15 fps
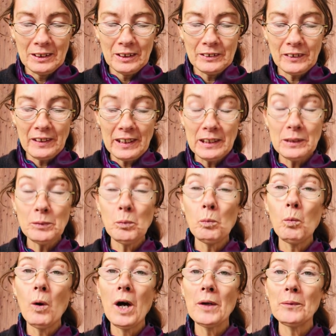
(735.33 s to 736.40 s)
So that is
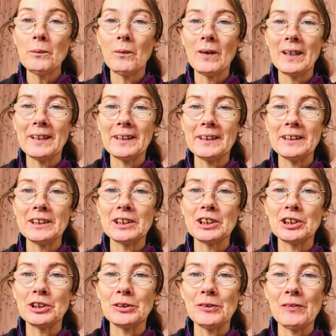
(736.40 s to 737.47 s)
one way to
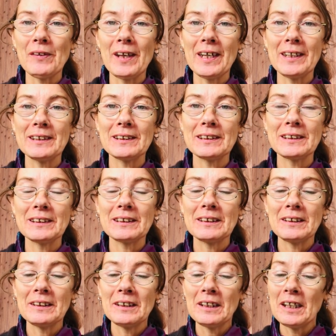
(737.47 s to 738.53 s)
do that.
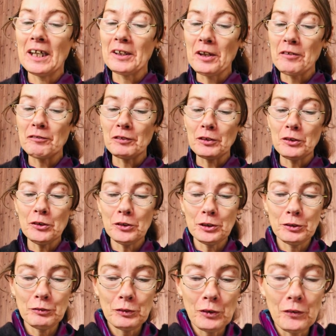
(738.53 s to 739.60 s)
And I forgot
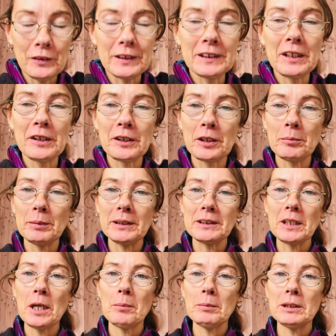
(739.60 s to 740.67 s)
you've got these Herkimer
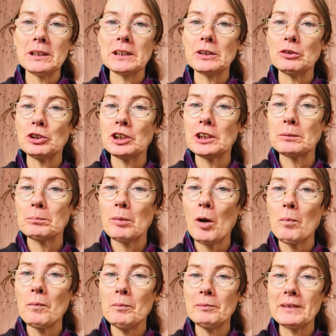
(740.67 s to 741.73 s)
diamonds, so just
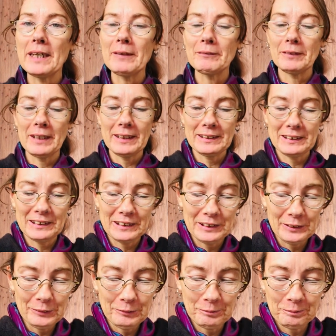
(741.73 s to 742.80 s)
pop them down next to
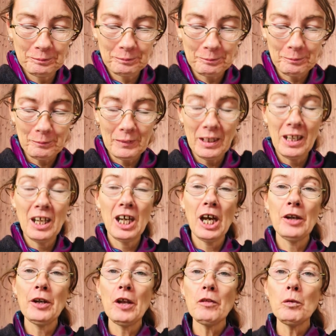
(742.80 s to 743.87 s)
you.
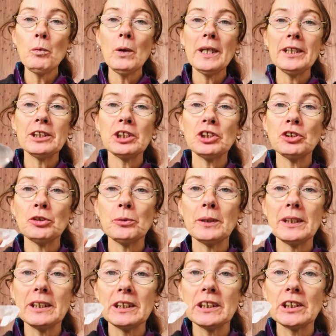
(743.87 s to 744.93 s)
Another way to do
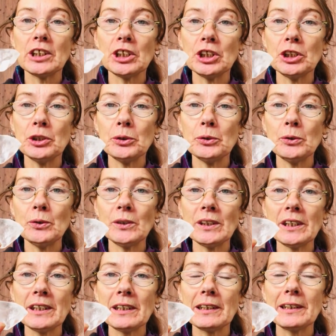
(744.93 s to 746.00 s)
it is to use
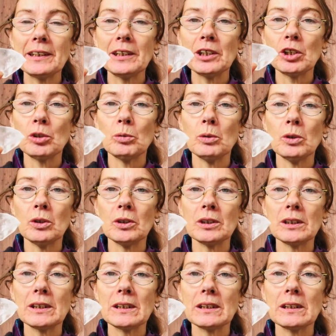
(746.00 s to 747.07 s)
a clear
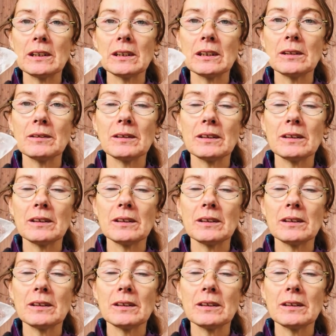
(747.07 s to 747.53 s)
quartz.